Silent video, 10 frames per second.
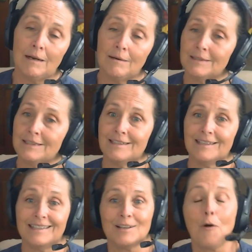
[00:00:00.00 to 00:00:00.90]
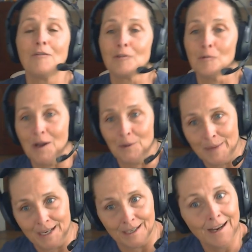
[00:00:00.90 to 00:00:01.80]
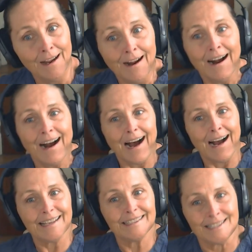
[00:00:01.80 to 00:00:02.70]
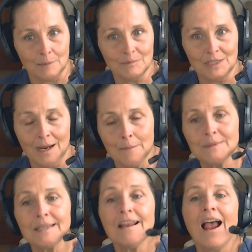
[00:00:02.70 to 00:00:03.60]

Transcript: It's overwhelming sometimes.